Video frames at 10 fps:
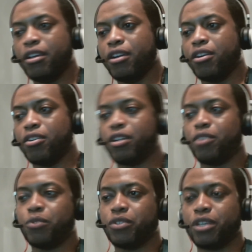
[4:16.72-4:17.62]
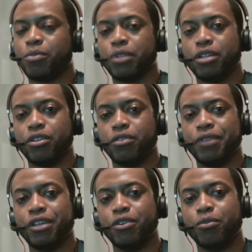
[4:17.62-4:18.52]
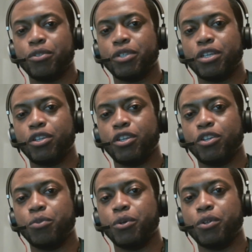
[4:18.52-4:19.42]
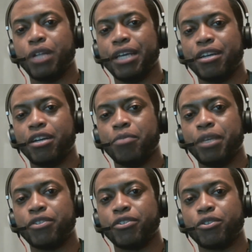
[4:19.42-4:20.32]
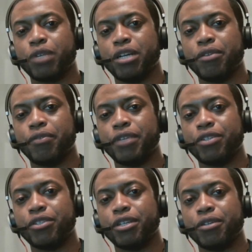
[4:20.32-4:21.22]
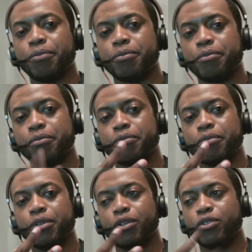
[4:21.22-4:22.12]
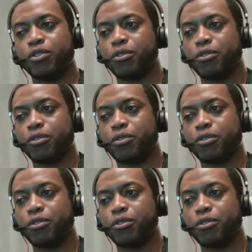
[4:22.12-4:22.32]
All right, once again, pretty dope video. Once again, give you boy a like, comment, and subscribe. Have a nice day. Peace.